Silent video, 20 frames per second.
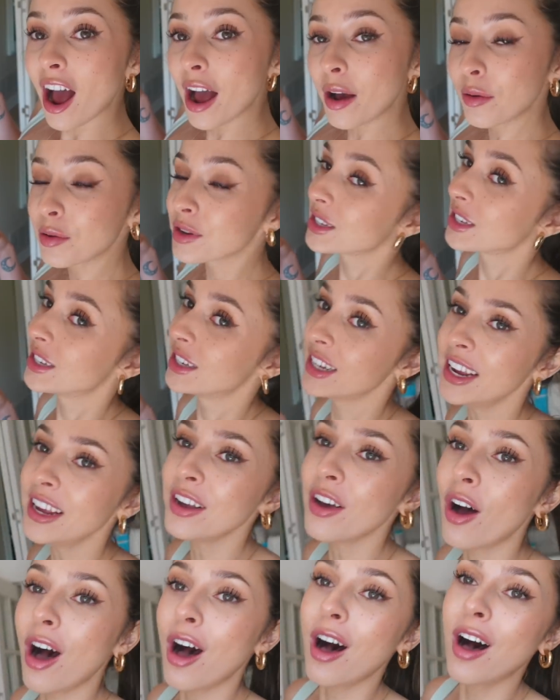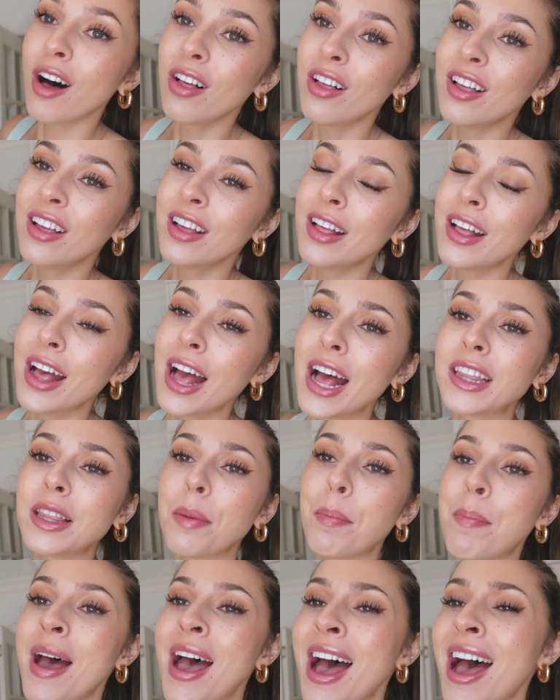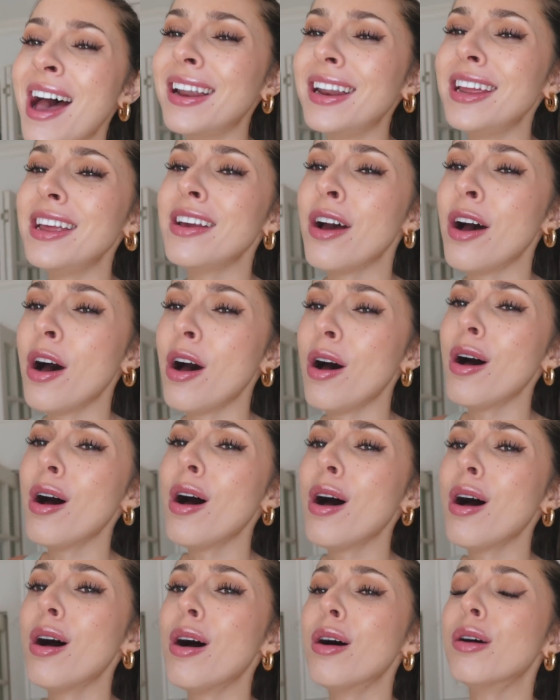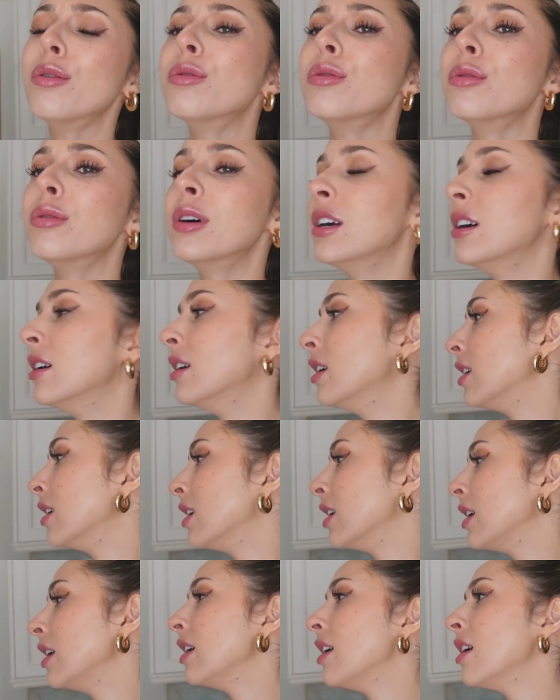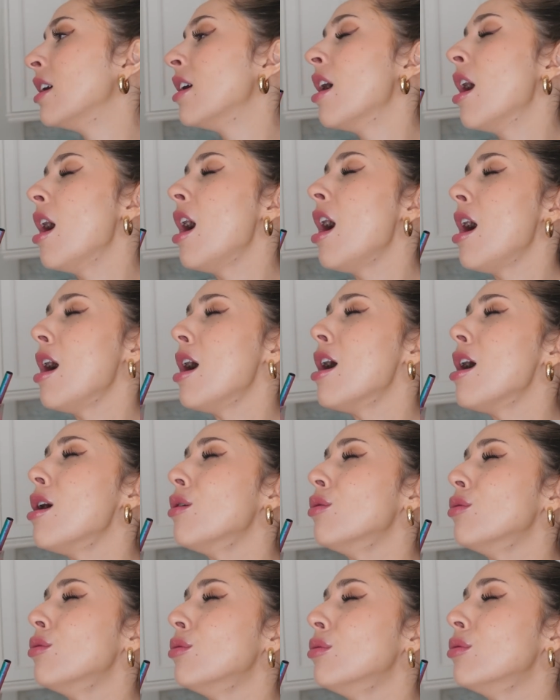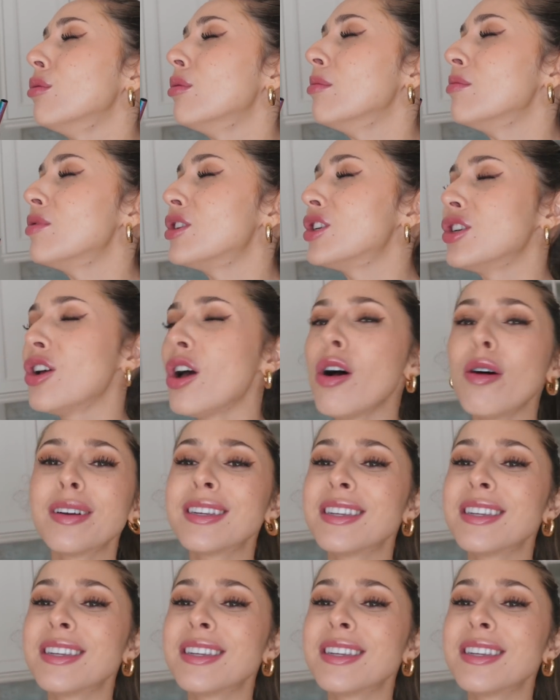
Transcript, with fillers: I will see y'all at the patio. Oh, I'm so